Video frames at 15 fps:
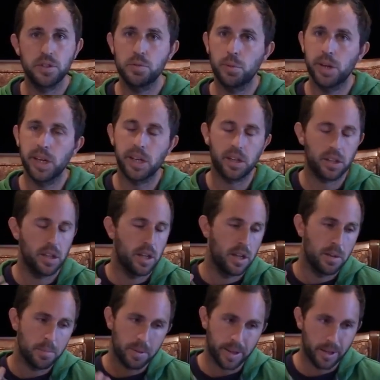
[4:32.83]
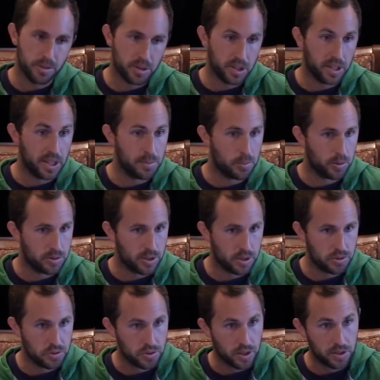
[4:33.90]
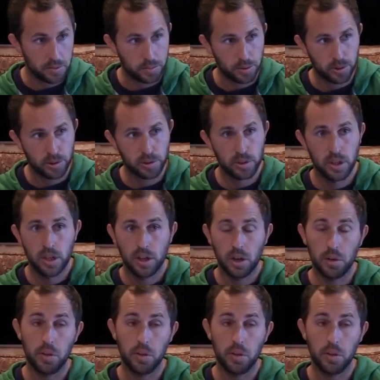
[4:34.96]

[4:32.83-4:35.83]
This way players can get more touches on the ball.